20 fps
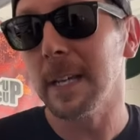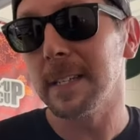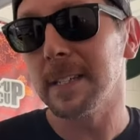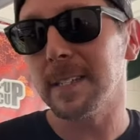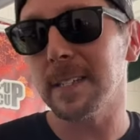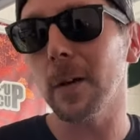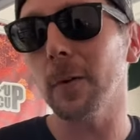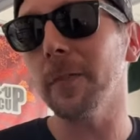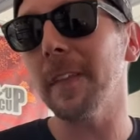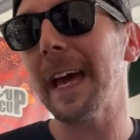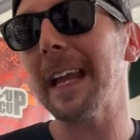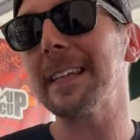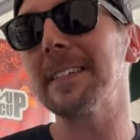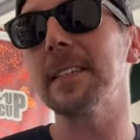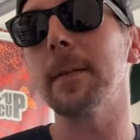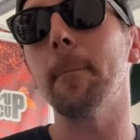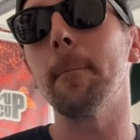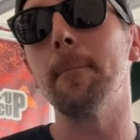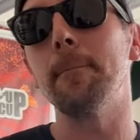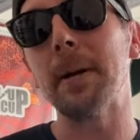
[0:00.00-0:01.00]
So that
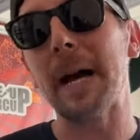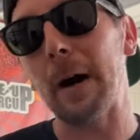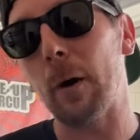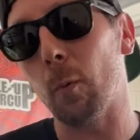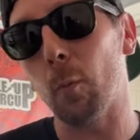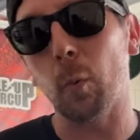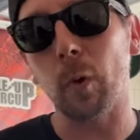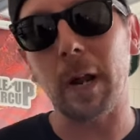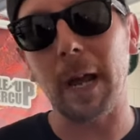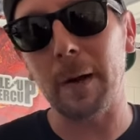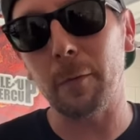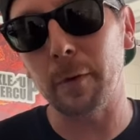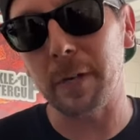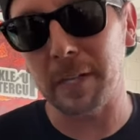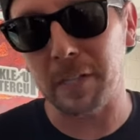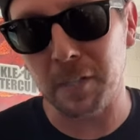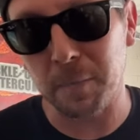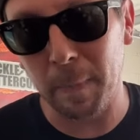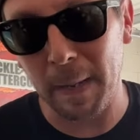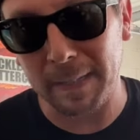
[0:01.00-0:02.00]
is about what I would
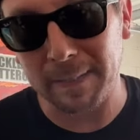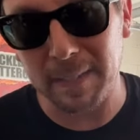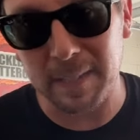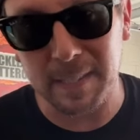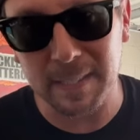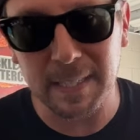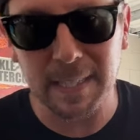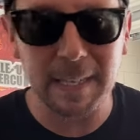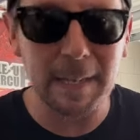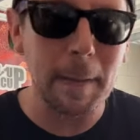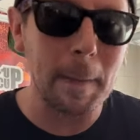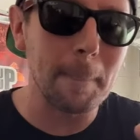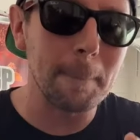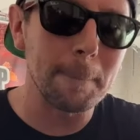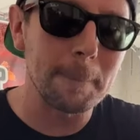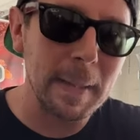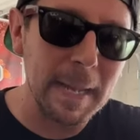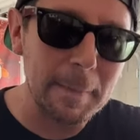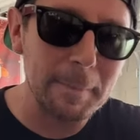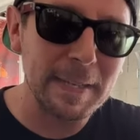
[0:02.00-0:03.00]
expect to see,
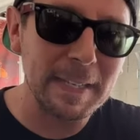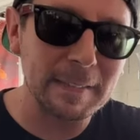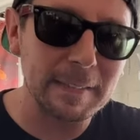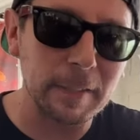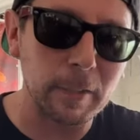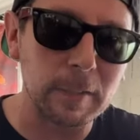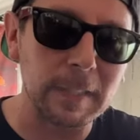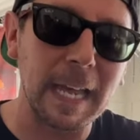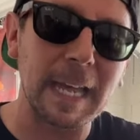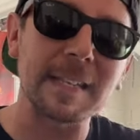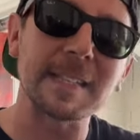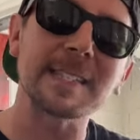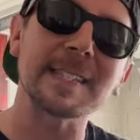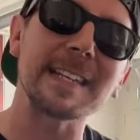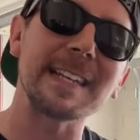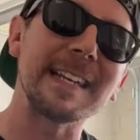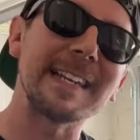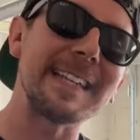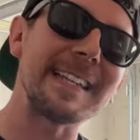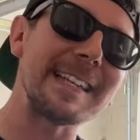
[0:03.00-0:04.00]
maybe a little
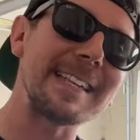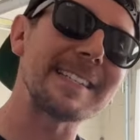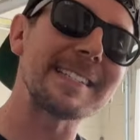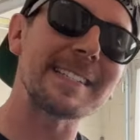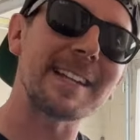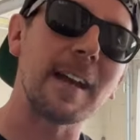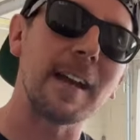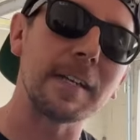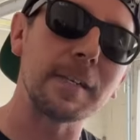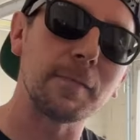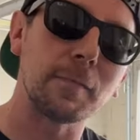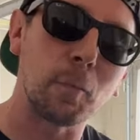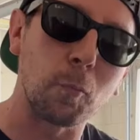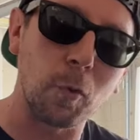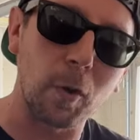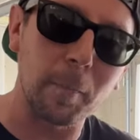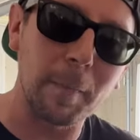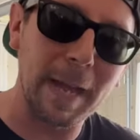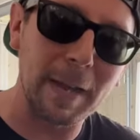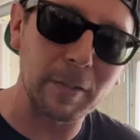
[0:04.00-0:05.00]
less. It is kind of
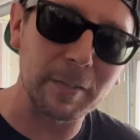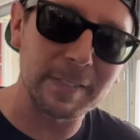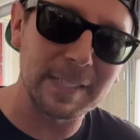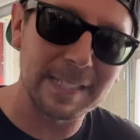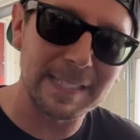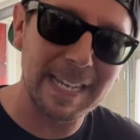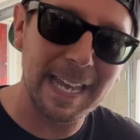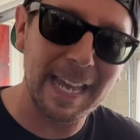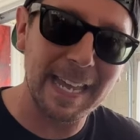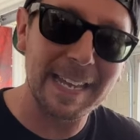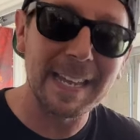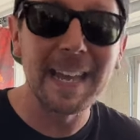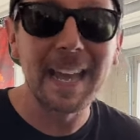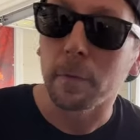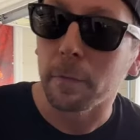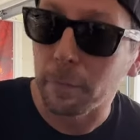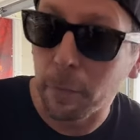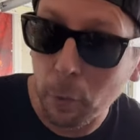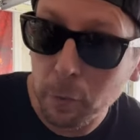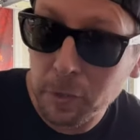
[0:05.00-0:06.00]
warm out today.
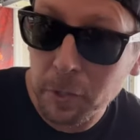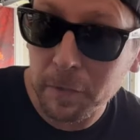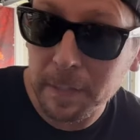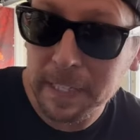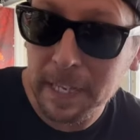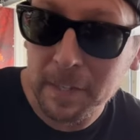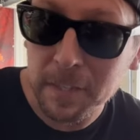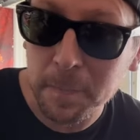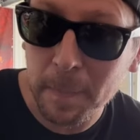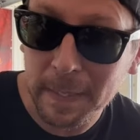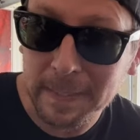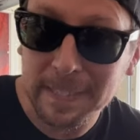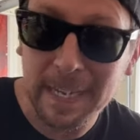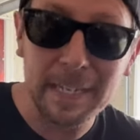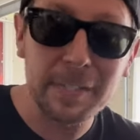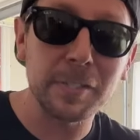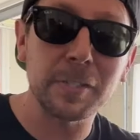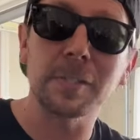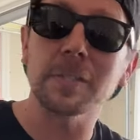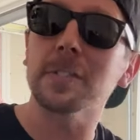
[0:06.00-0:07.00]
Those are the
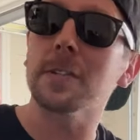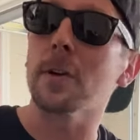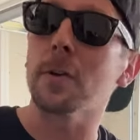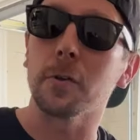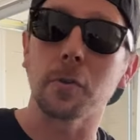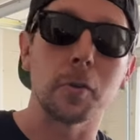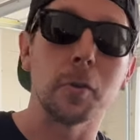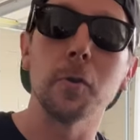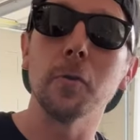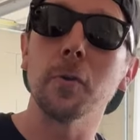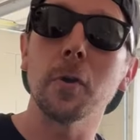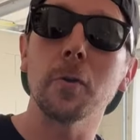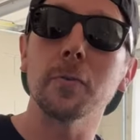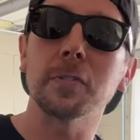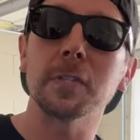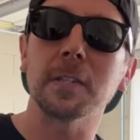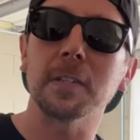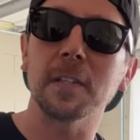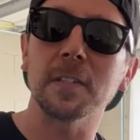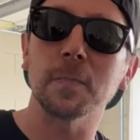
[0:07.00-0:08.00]
expectations. Who
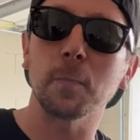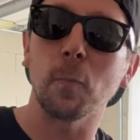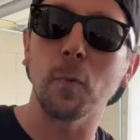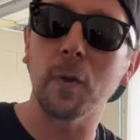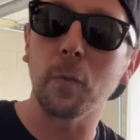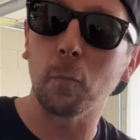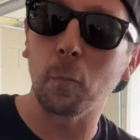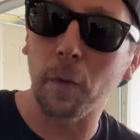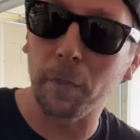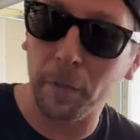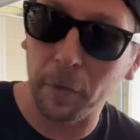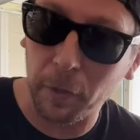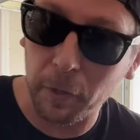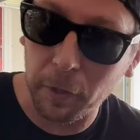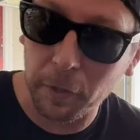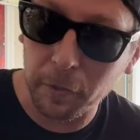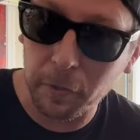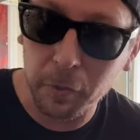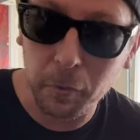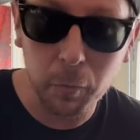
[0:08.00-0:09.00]
knows at this point what they're
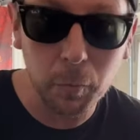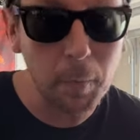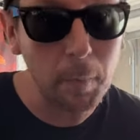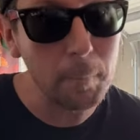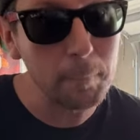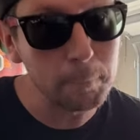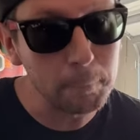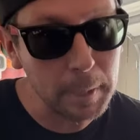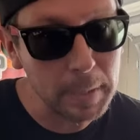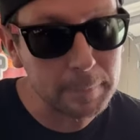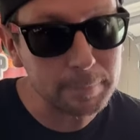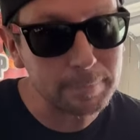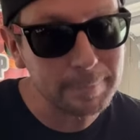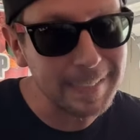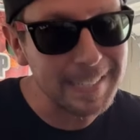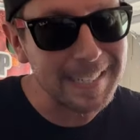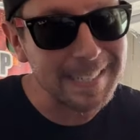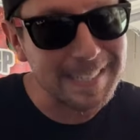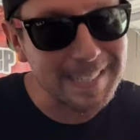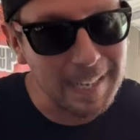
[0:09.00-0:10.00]
going to do, but
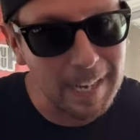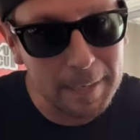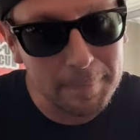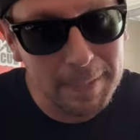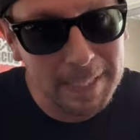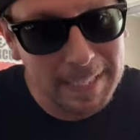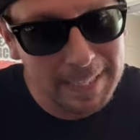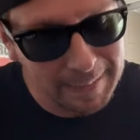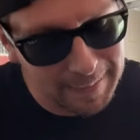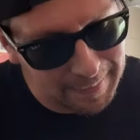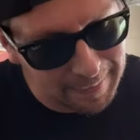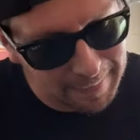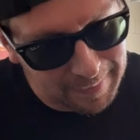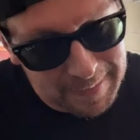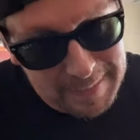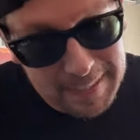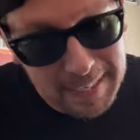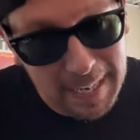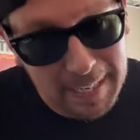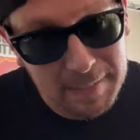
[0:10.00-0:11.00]
it's time to get
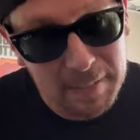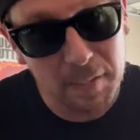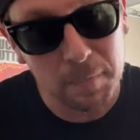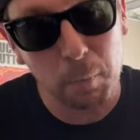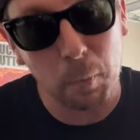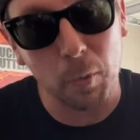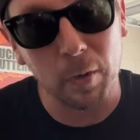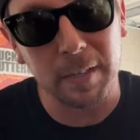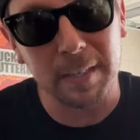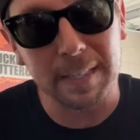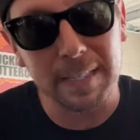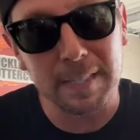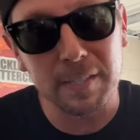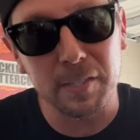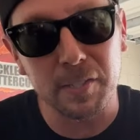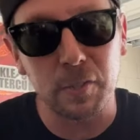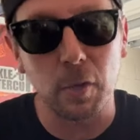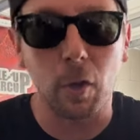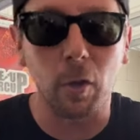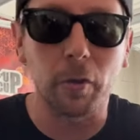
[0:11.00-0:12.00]
this AccessPort
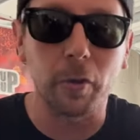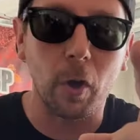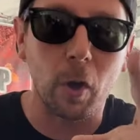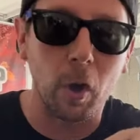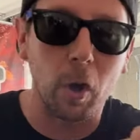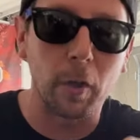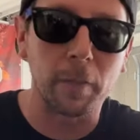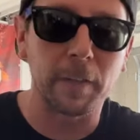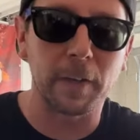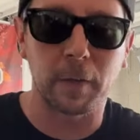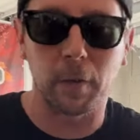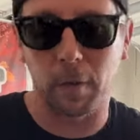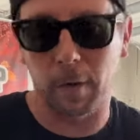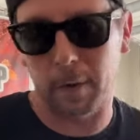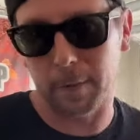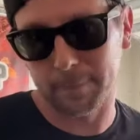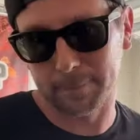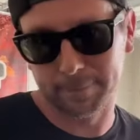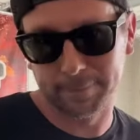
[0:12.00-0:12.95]
installed on the car.